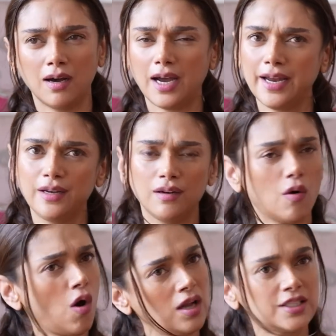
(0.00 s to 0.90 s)
I
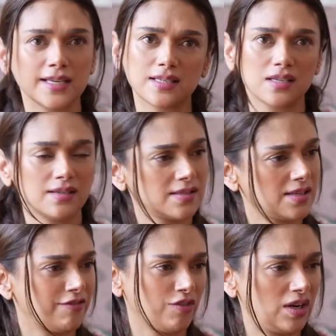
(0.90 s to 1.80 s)
all gestures
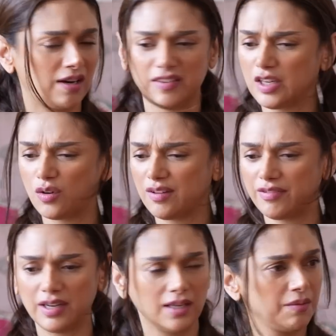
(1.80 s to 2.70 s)
are for love, including
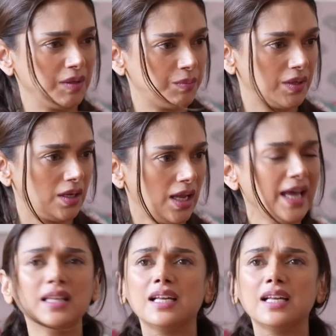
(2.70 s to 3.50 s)
feeding people. And